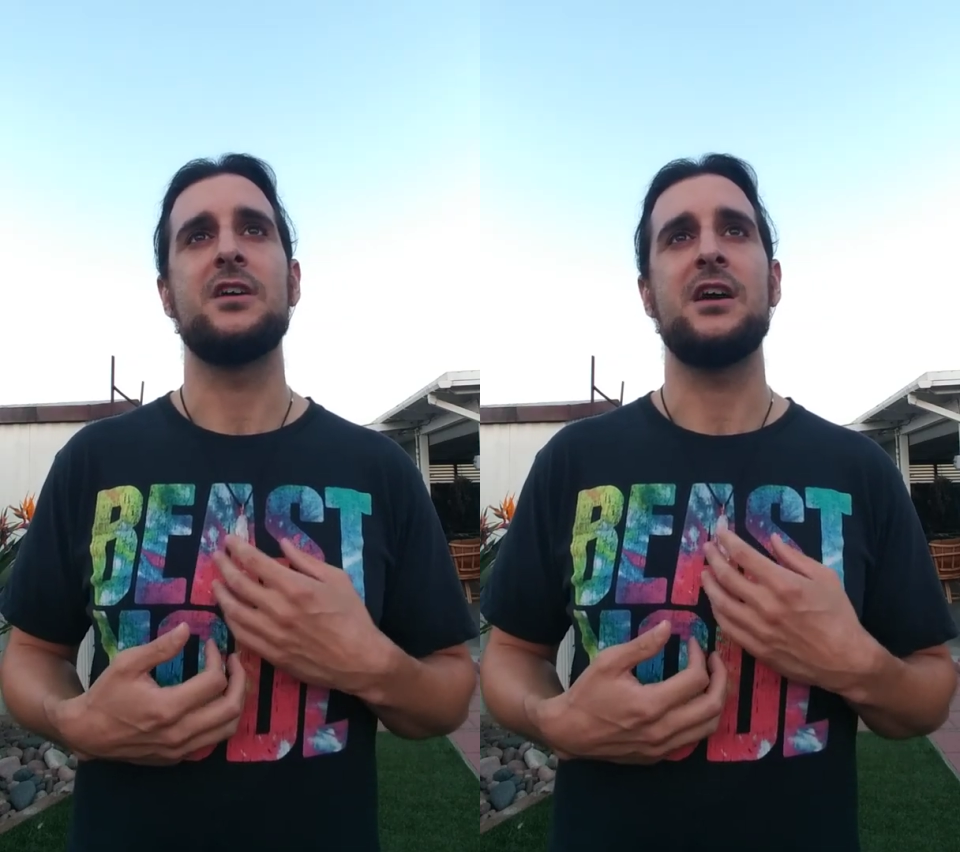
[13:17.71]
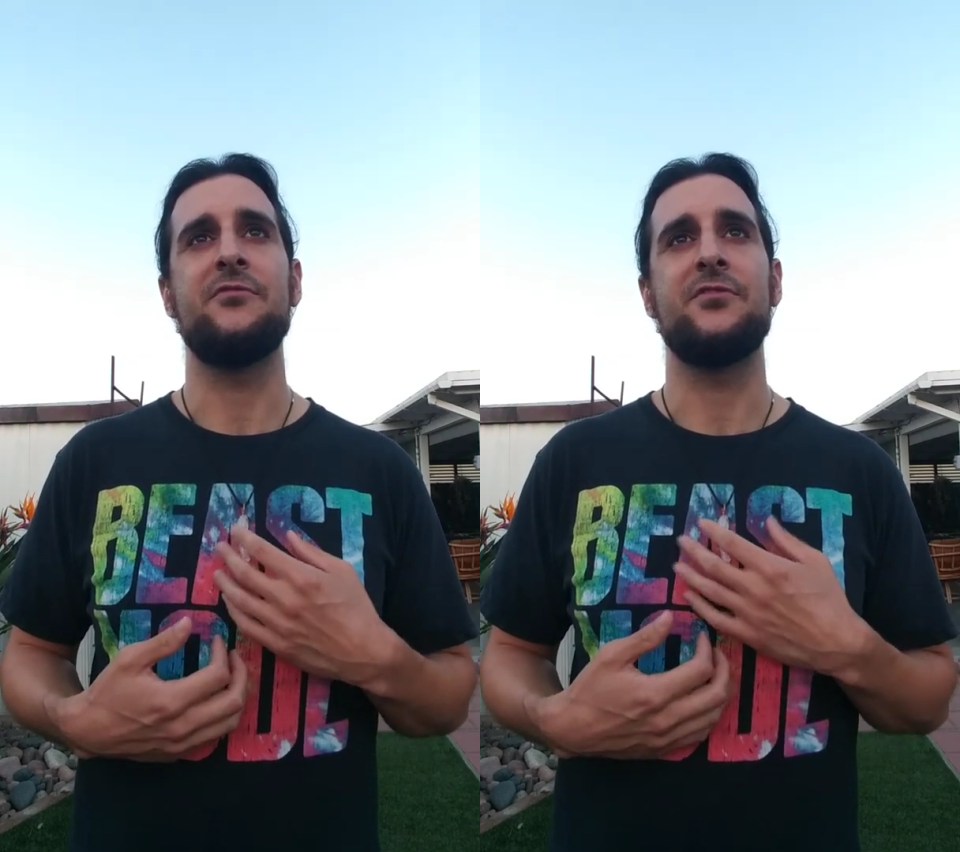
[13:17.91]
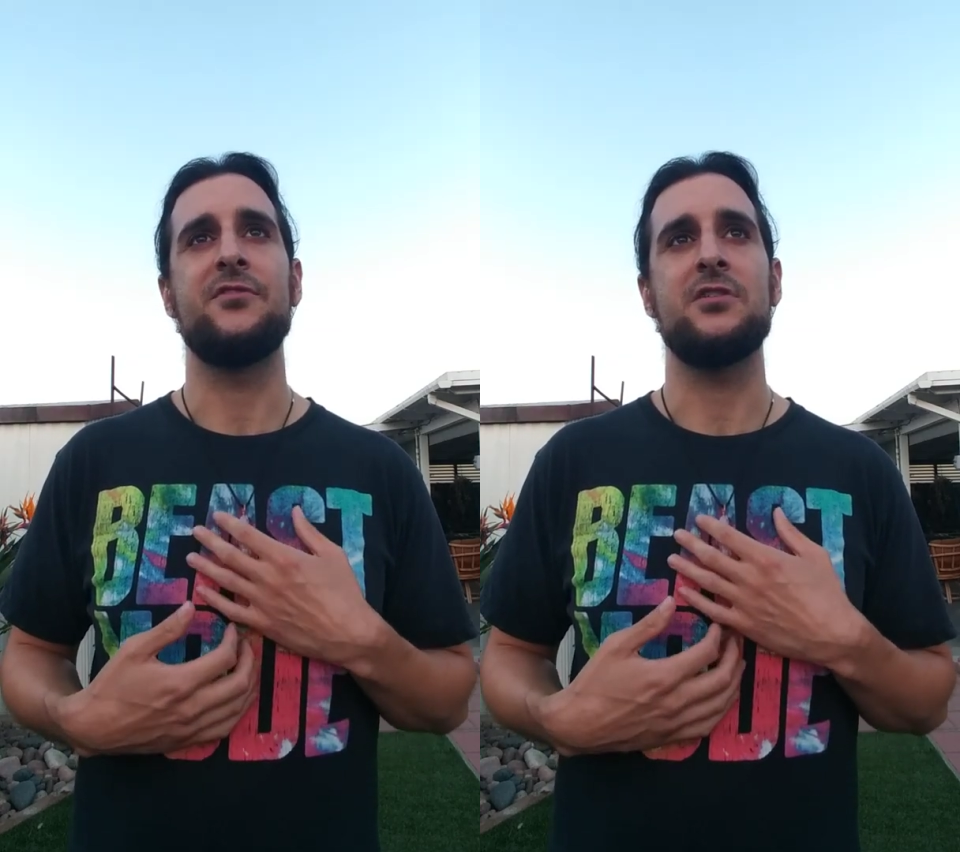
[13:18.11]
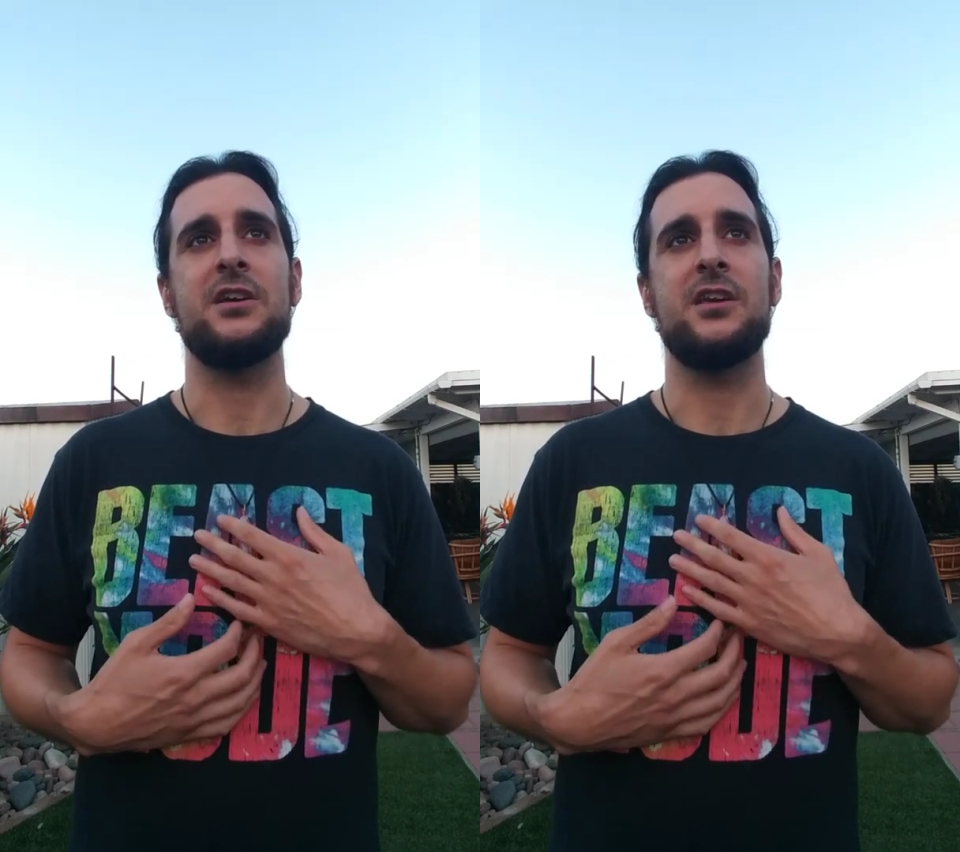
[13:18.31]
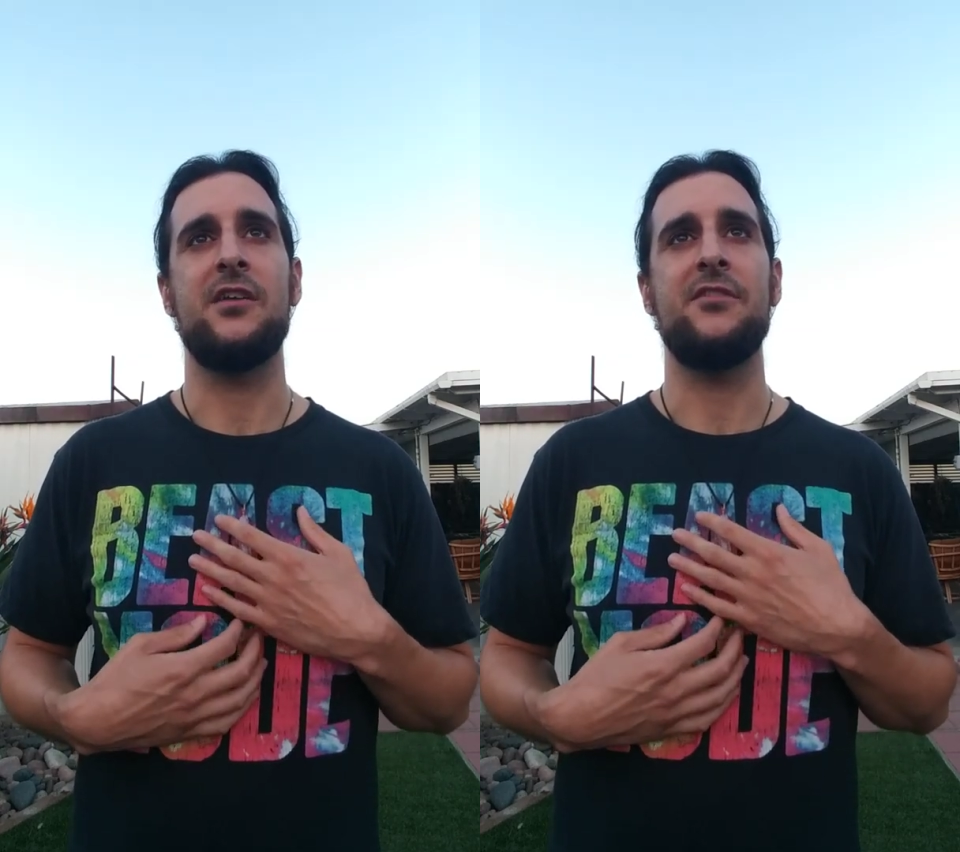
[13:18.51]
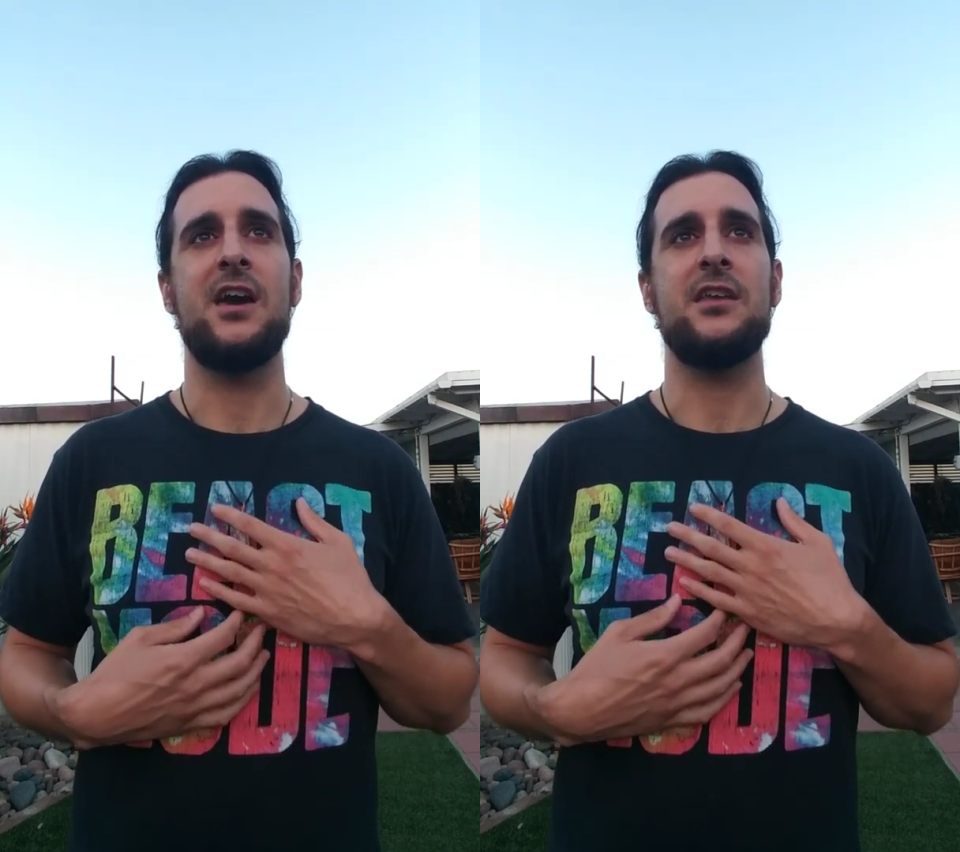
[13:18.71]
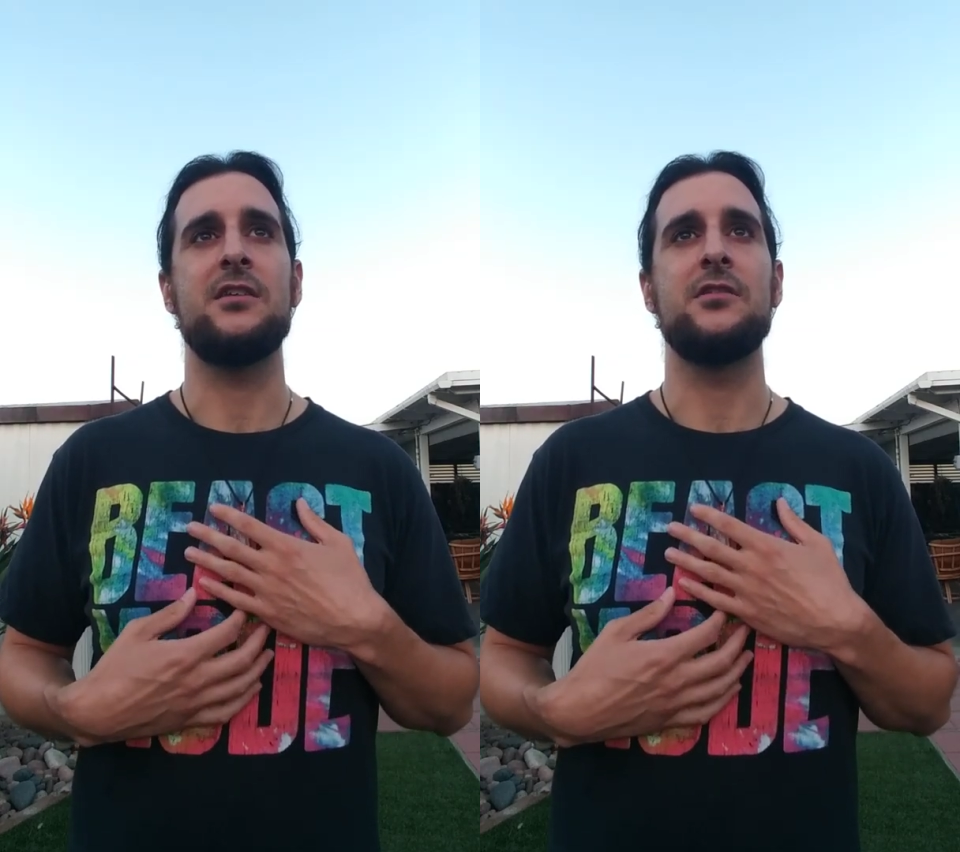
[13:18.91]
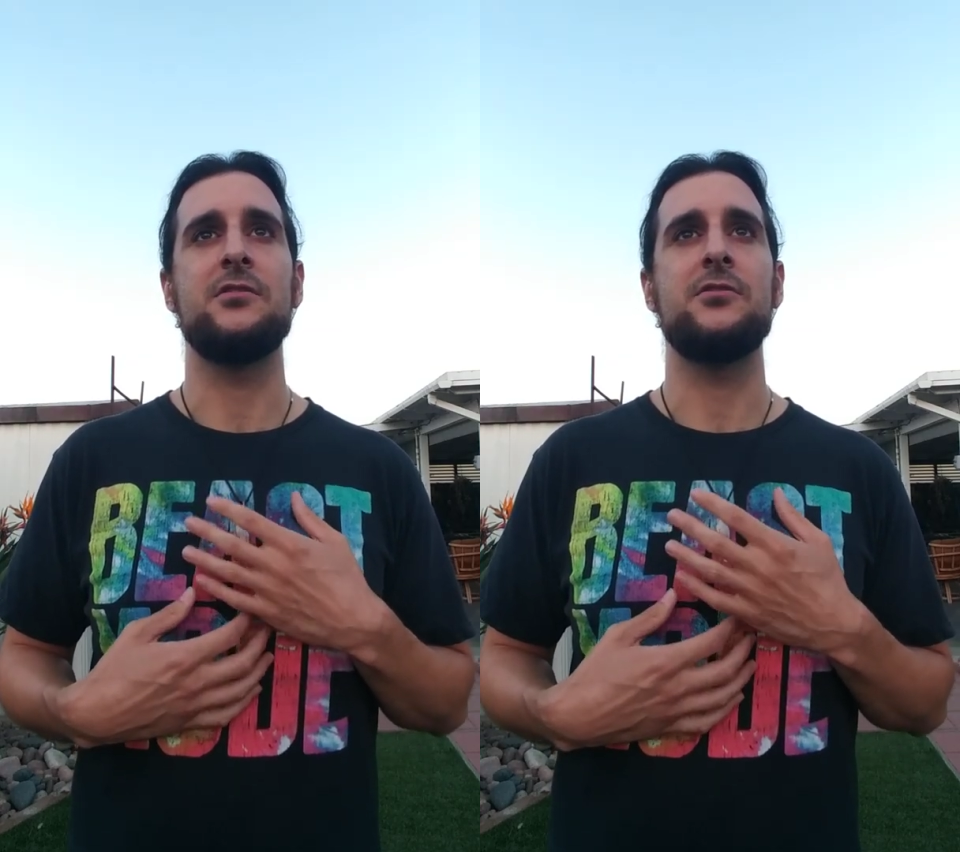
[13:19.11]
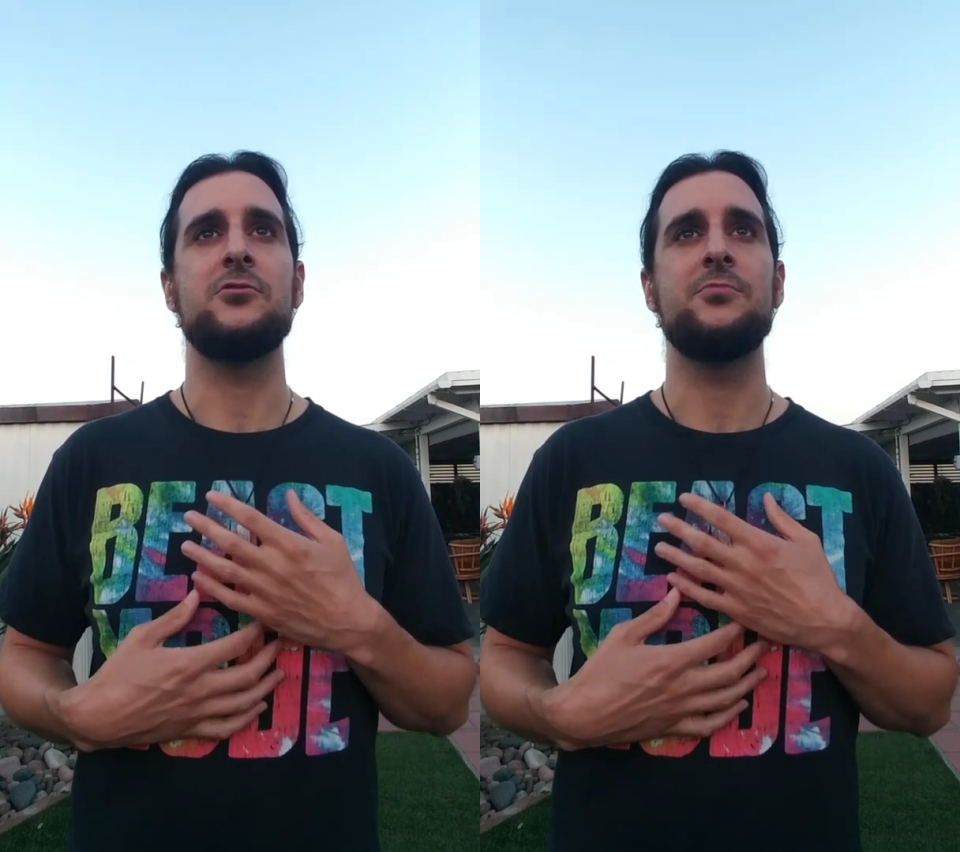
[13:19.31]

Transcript: I feel like I've had it a little